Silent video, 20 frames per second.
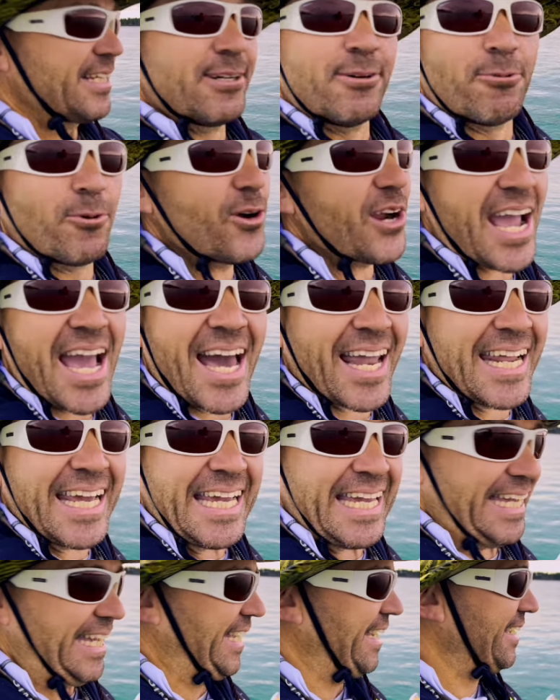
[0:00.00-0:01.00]
We're out of
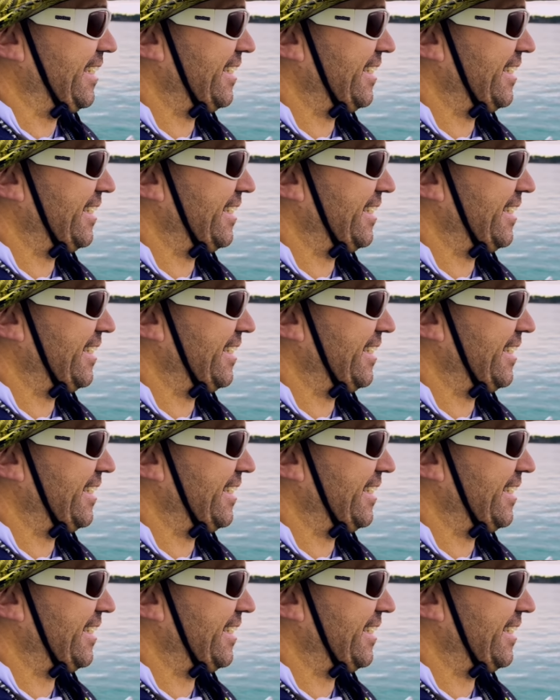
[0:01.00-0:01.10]
here.